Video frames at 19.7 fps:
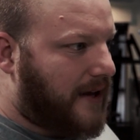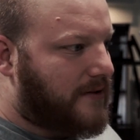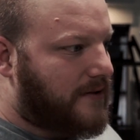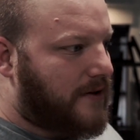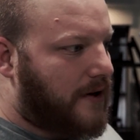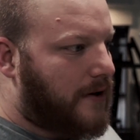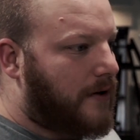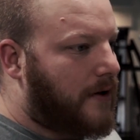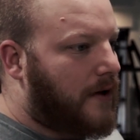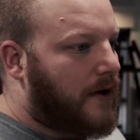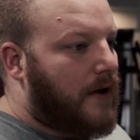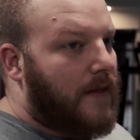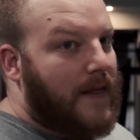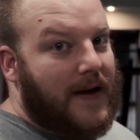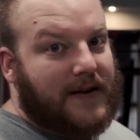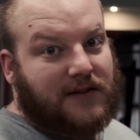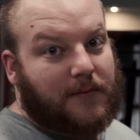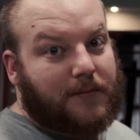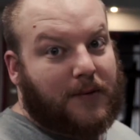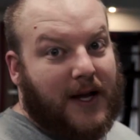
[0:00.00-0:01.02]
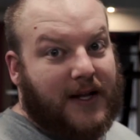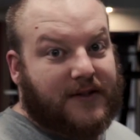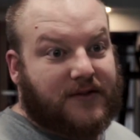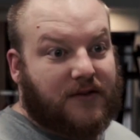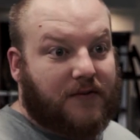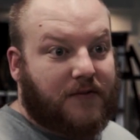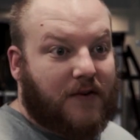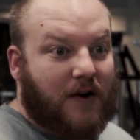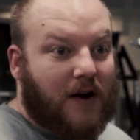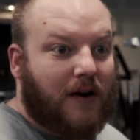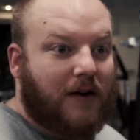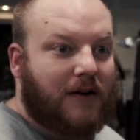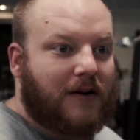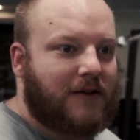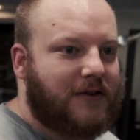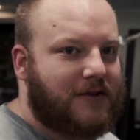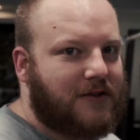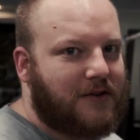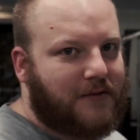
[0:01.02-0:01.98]
So that's the plan so far.
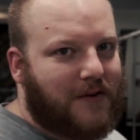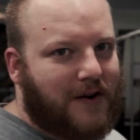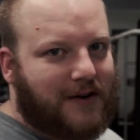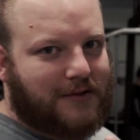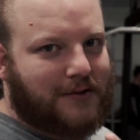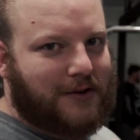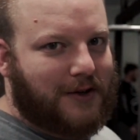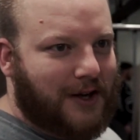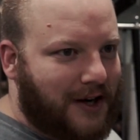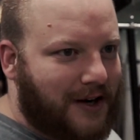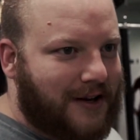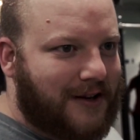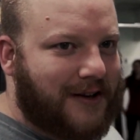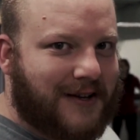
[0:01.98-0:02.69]
So far, so good.